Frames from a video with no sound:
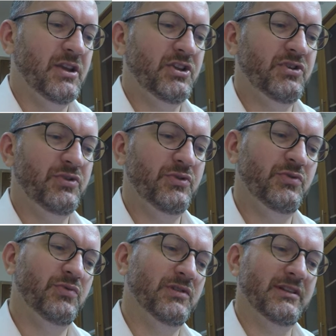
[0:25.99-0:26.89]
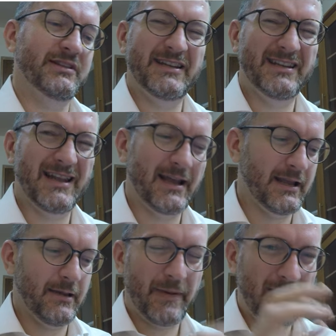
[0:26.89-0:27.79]
You will need like
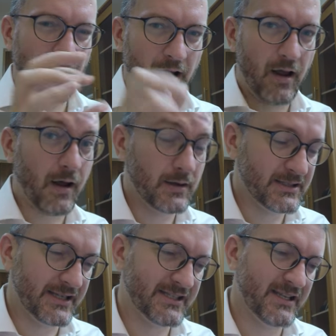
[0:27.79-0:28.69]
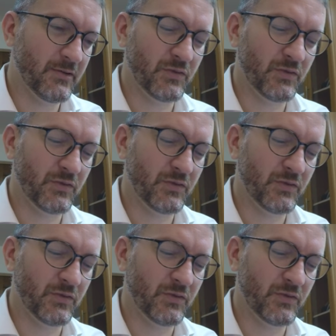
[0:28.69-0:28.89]
a PIR sensor,